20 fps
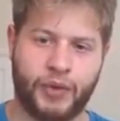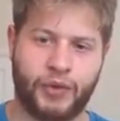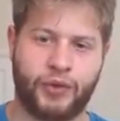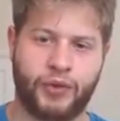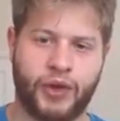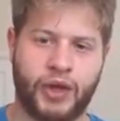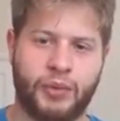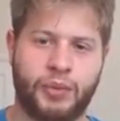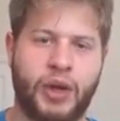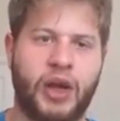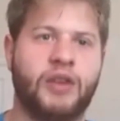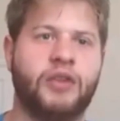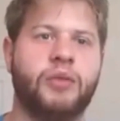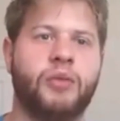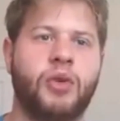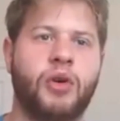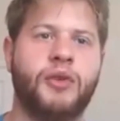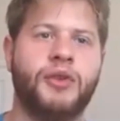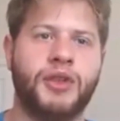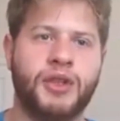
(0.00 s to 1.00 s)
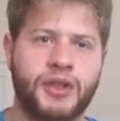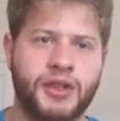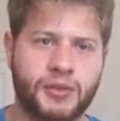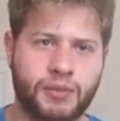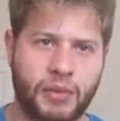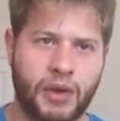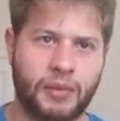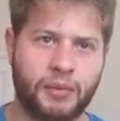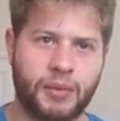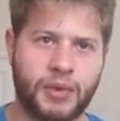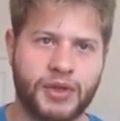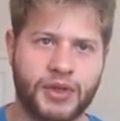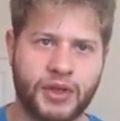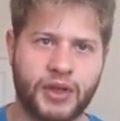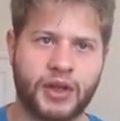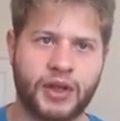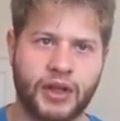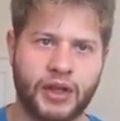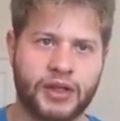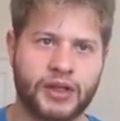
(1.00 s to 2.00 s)
feedback from audience members
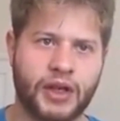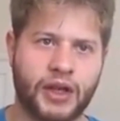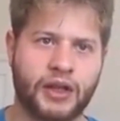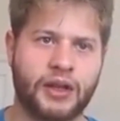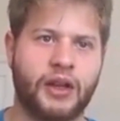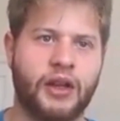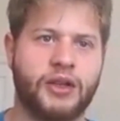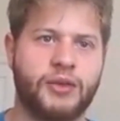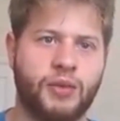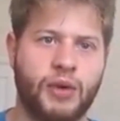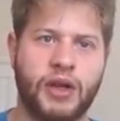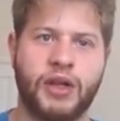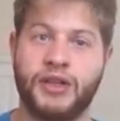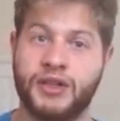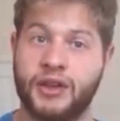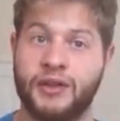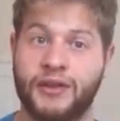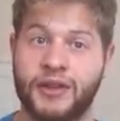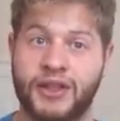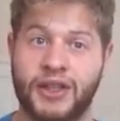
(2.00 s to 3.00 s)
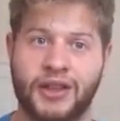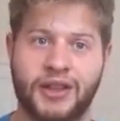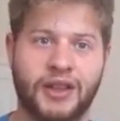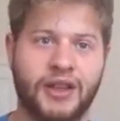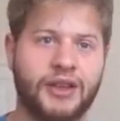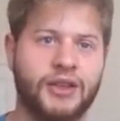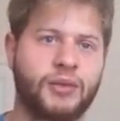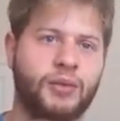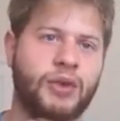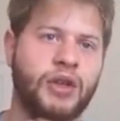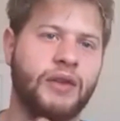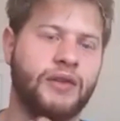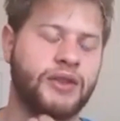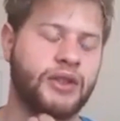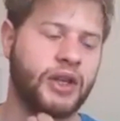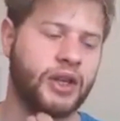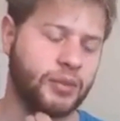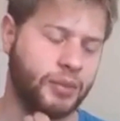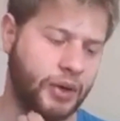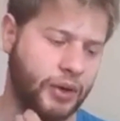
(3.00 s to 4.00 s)
and things like that, as well as obviously things
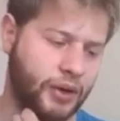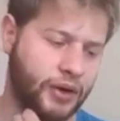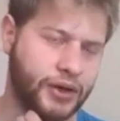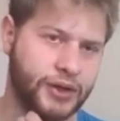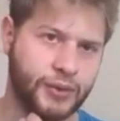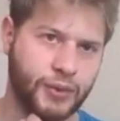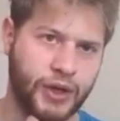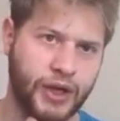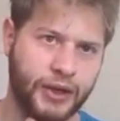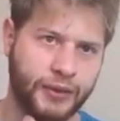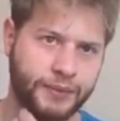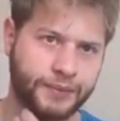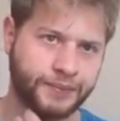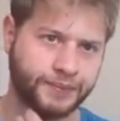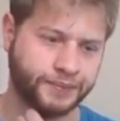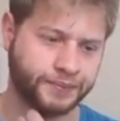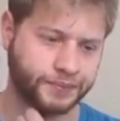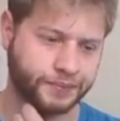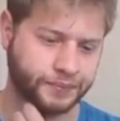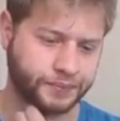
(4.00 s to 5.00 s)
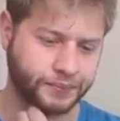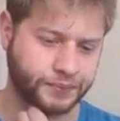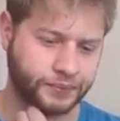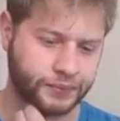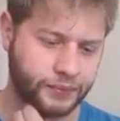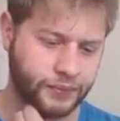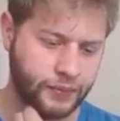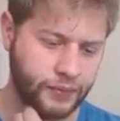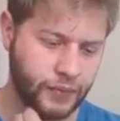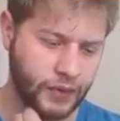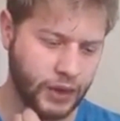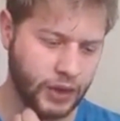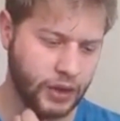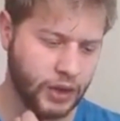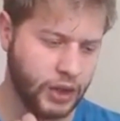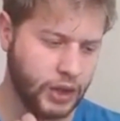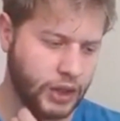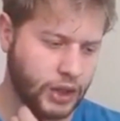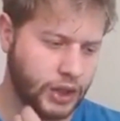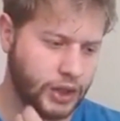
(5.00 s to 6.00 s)
we've said about it as well.
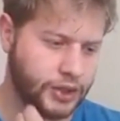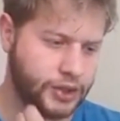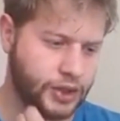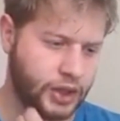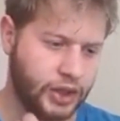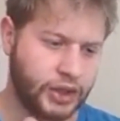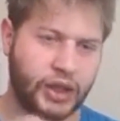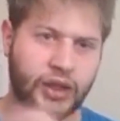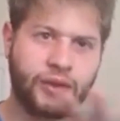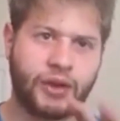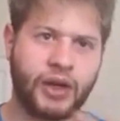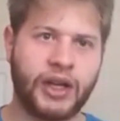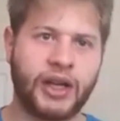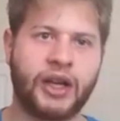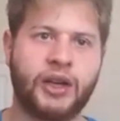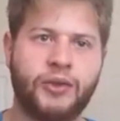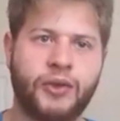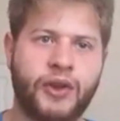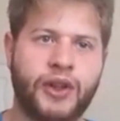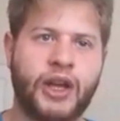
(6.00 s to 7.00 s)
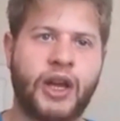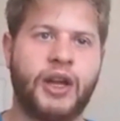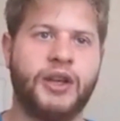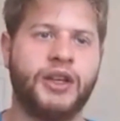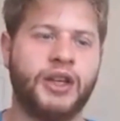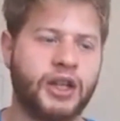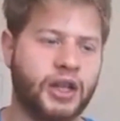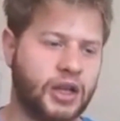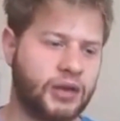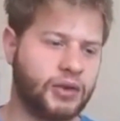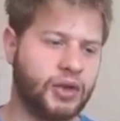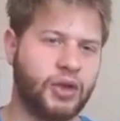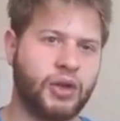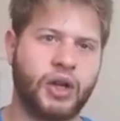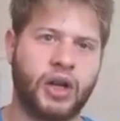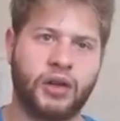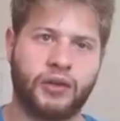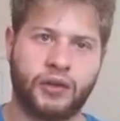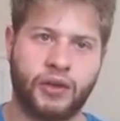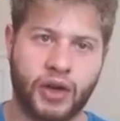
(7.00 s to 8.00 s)
So I'll leave a link for that and you can have a
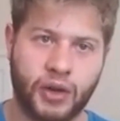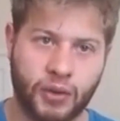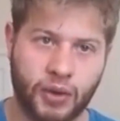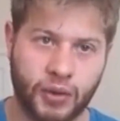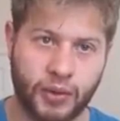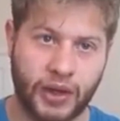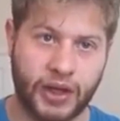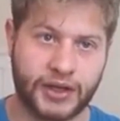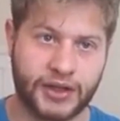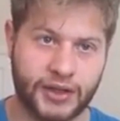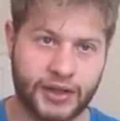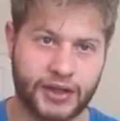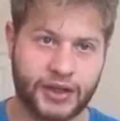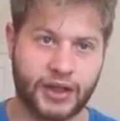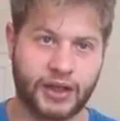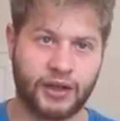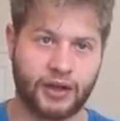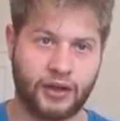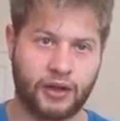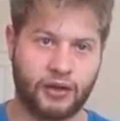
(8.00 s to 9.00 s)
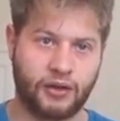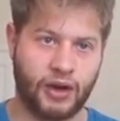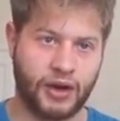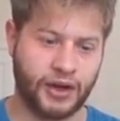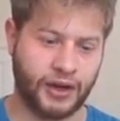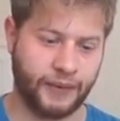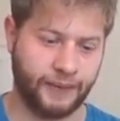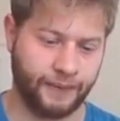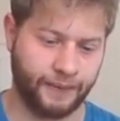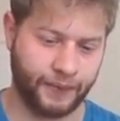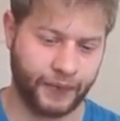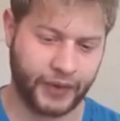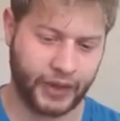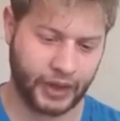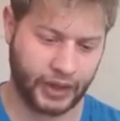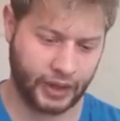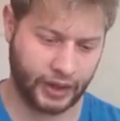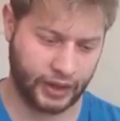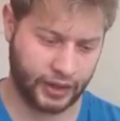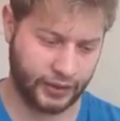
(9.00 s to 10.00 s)
look at it for anyone who hasn't seen it already.
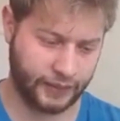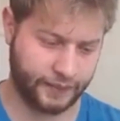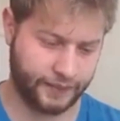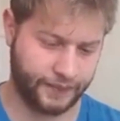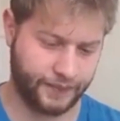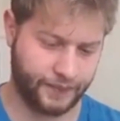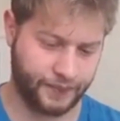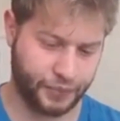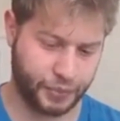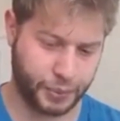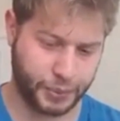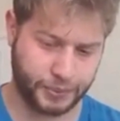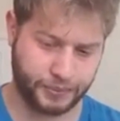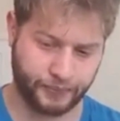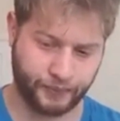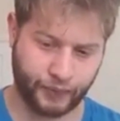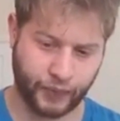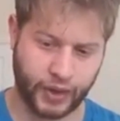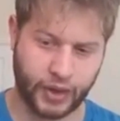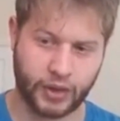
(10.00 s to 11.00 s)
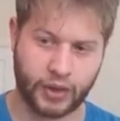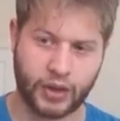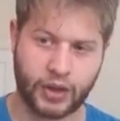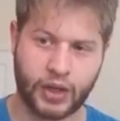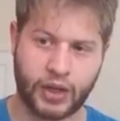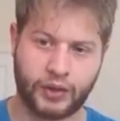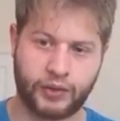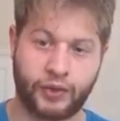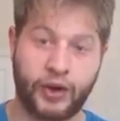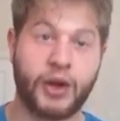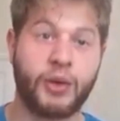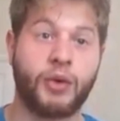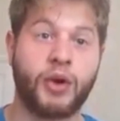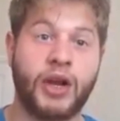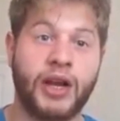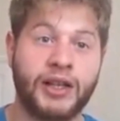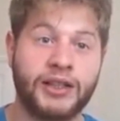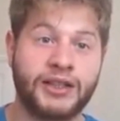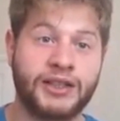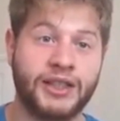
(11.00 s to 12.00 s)
For
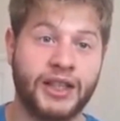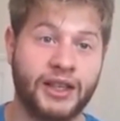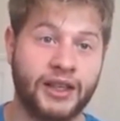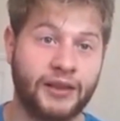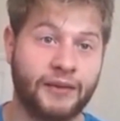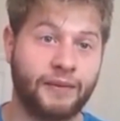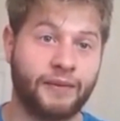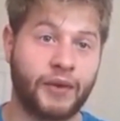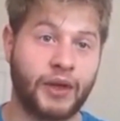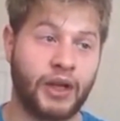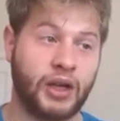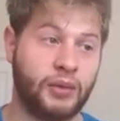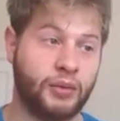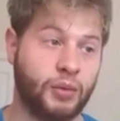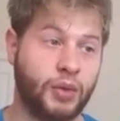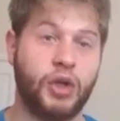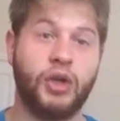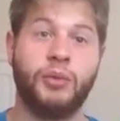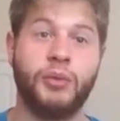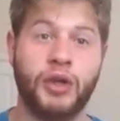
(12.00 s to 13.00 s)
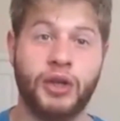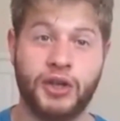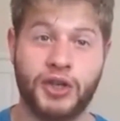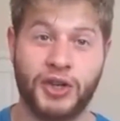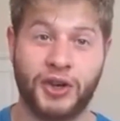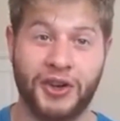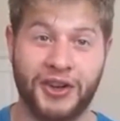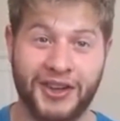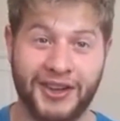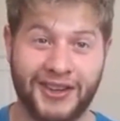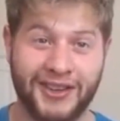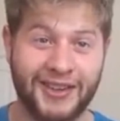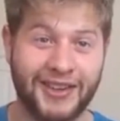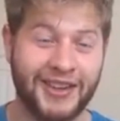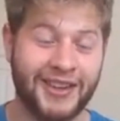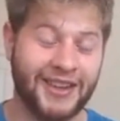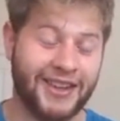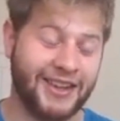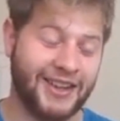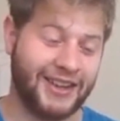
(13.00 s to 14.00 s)
anyone who has seen it, we hope you enjoyed it.
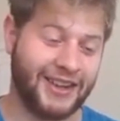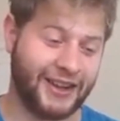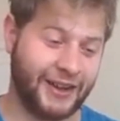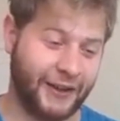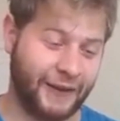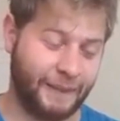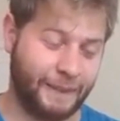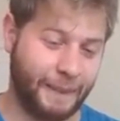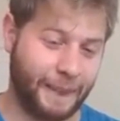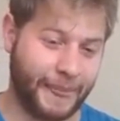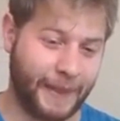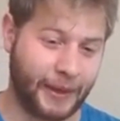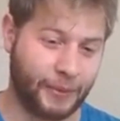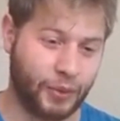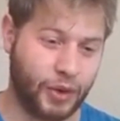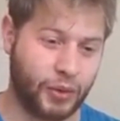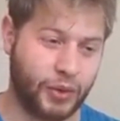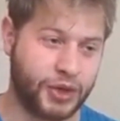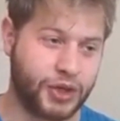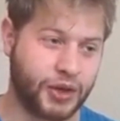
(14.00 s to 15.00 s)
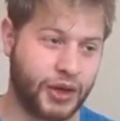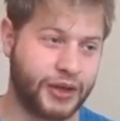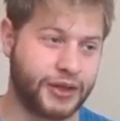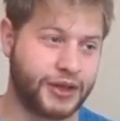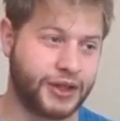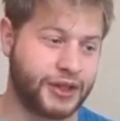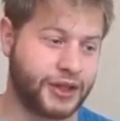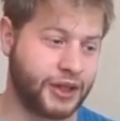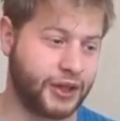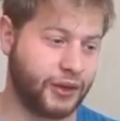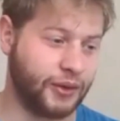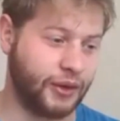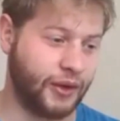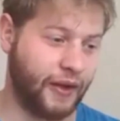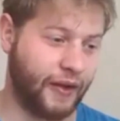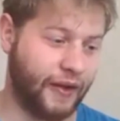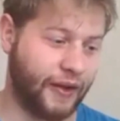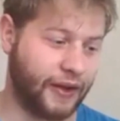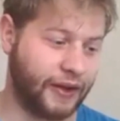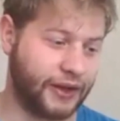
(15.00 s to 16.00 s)
And what we're trying to
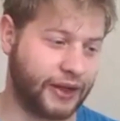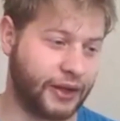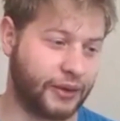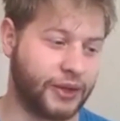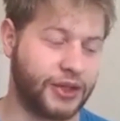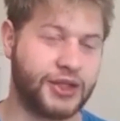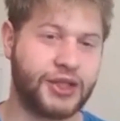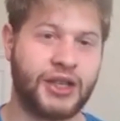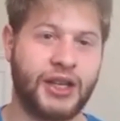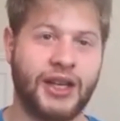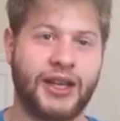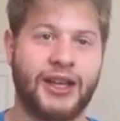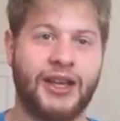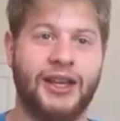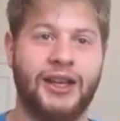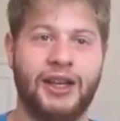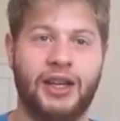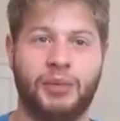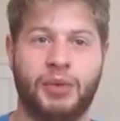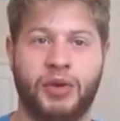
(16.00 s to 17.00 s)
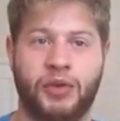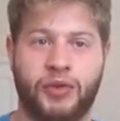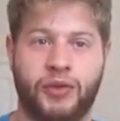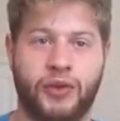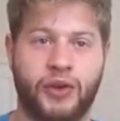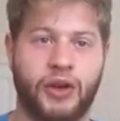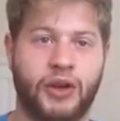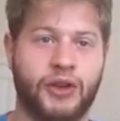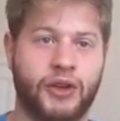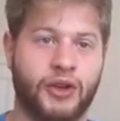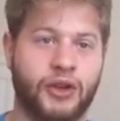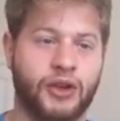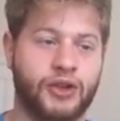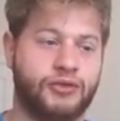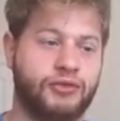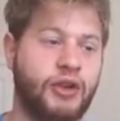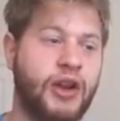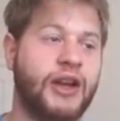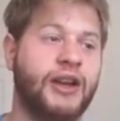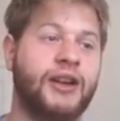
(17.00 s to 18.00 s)
do now is take it a little bit further,
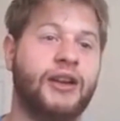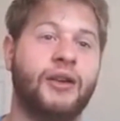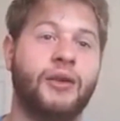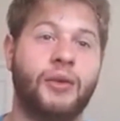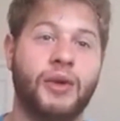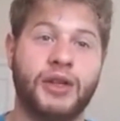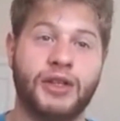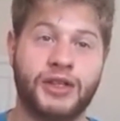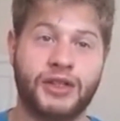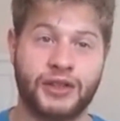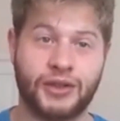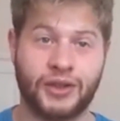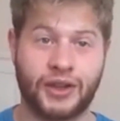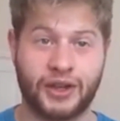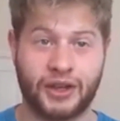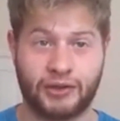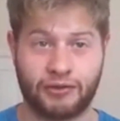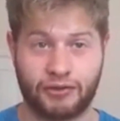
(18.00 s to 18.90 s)
because right now we're stuck